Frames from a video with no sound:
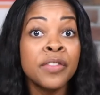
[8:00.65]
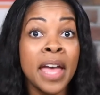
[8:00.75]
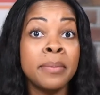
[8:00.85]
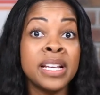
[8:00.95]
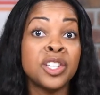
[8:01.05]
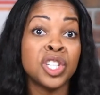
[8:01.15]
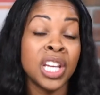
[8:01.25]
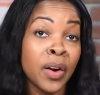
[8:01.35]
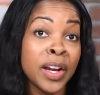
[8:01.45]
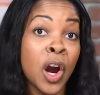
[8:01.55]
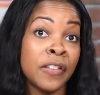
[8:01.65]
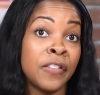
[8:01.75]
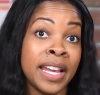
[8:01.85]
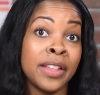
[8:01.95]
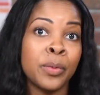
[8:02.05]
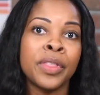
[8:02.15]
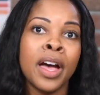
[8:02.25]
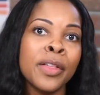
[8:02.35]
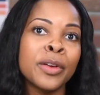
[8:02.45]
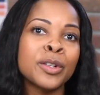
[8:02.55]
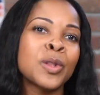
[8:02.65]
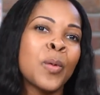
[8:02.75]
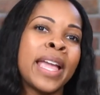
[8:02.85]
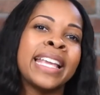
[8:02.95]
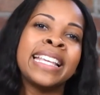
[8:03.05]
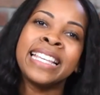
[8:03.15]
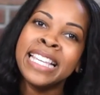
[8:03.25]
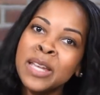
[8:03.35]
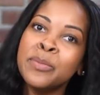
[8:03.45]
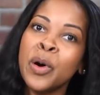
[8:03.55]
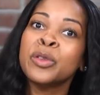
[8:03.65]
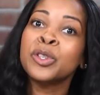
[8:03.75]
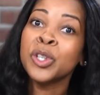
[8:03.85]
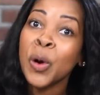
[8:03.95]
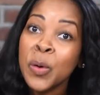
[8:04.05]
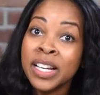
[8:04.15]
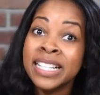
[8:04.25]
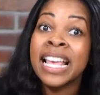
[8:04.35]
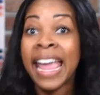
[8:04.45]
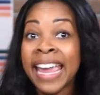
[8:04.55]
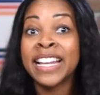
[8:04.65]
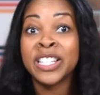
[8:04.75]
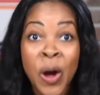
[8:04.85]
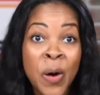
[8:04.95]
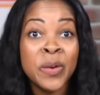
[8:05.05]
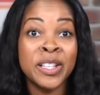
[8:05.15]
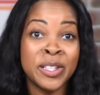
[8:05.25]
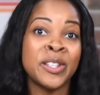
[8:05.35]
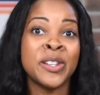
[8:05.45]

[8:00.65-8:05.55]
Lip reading: of that means sharing our faith with others the way he both showed us and told us to